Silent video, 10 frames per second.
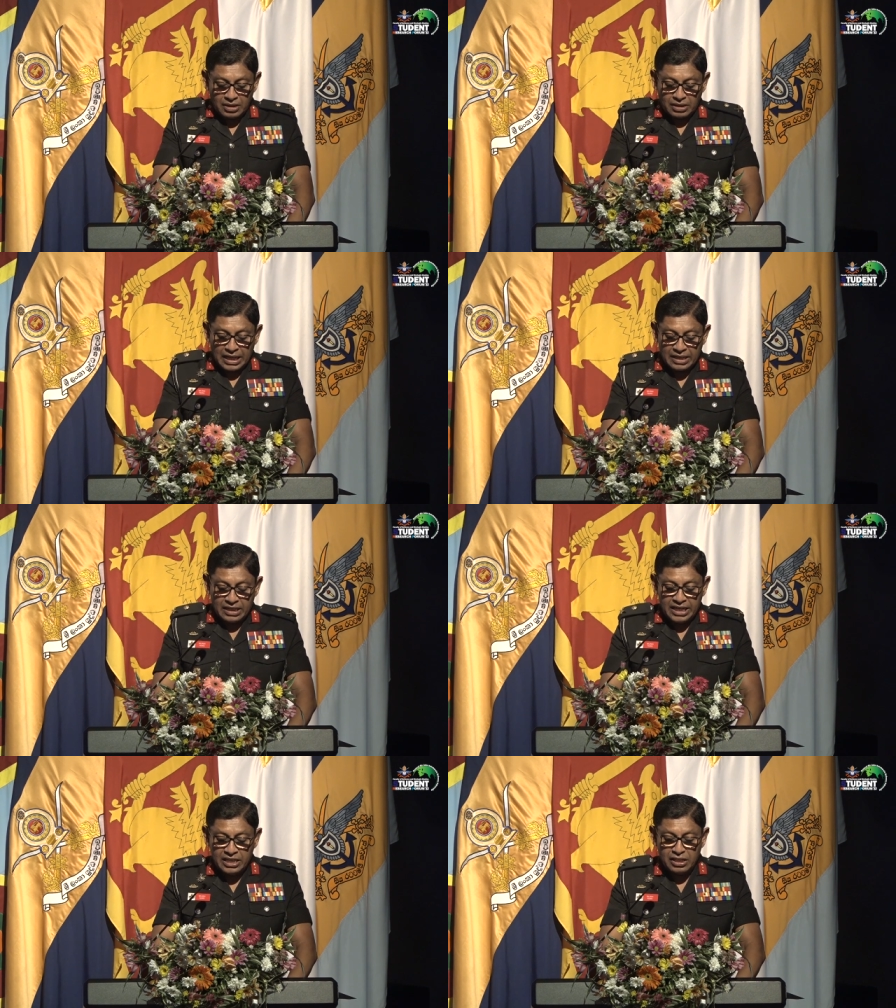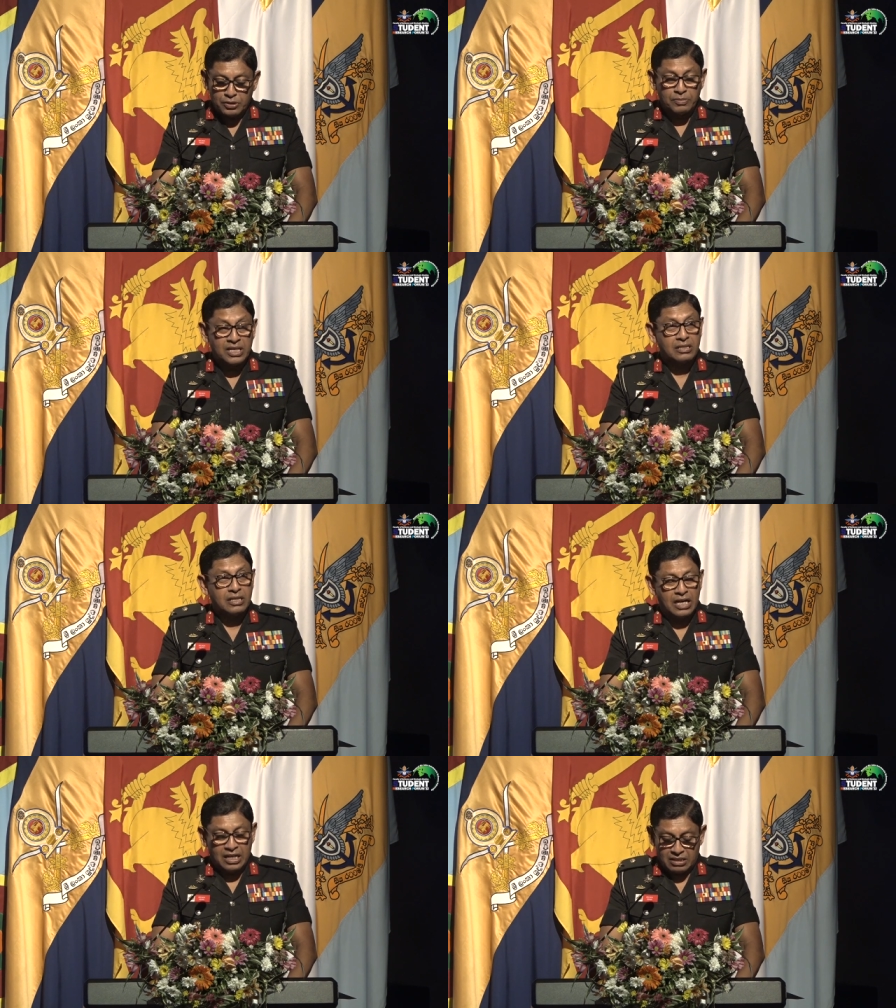that leaders
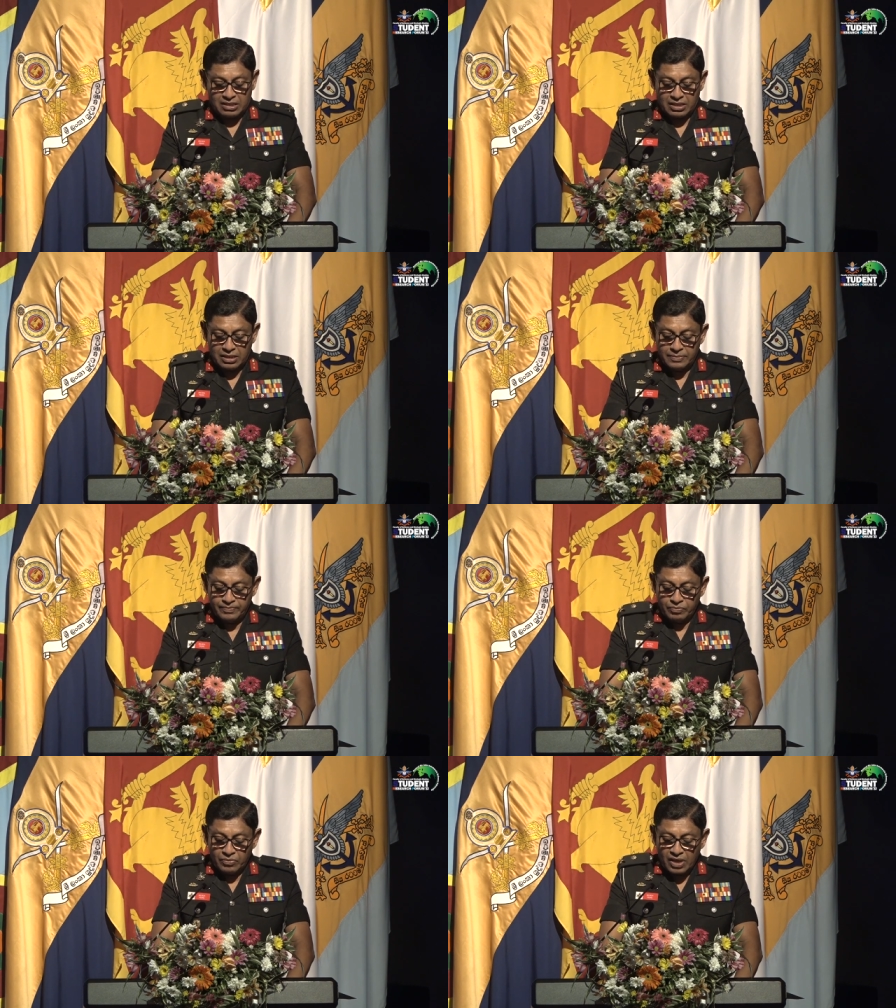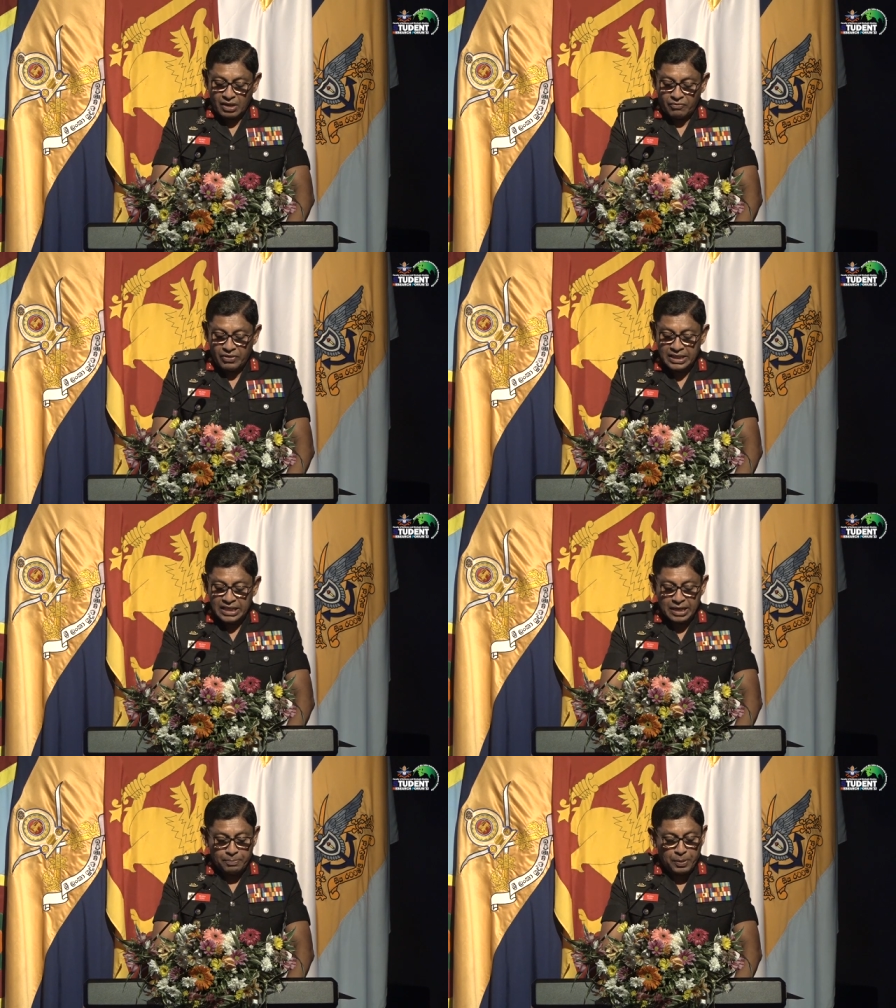must ask when
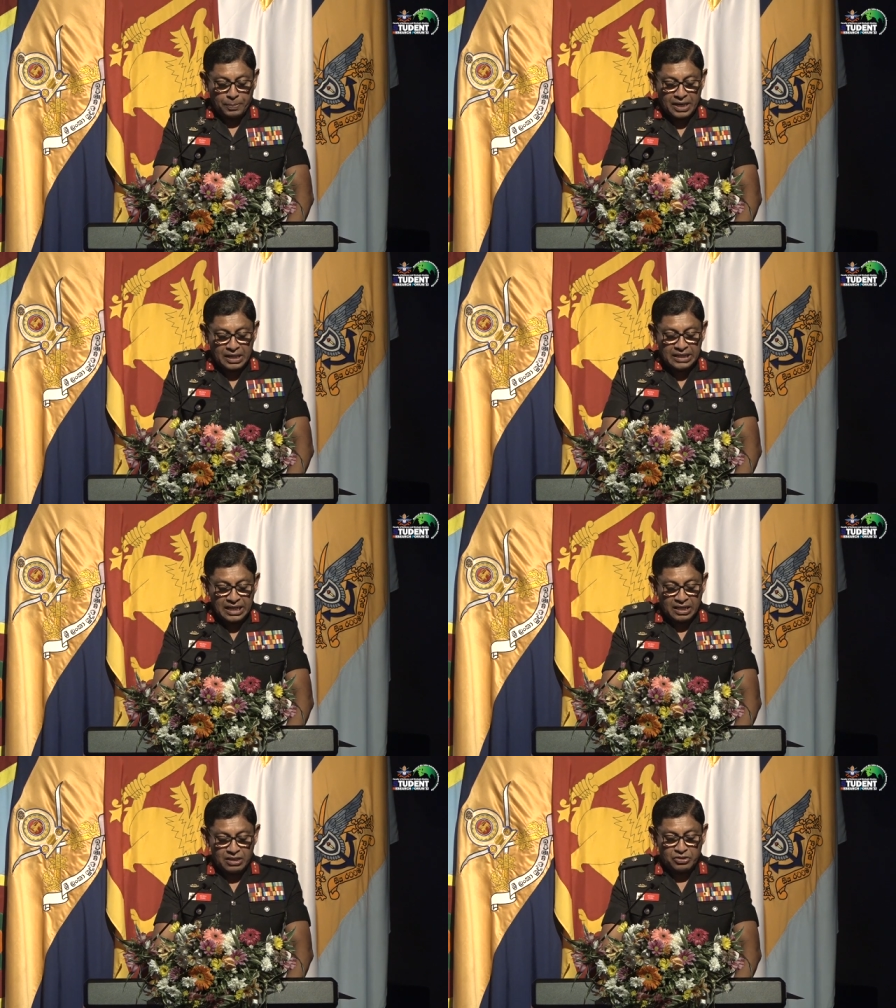they prepare their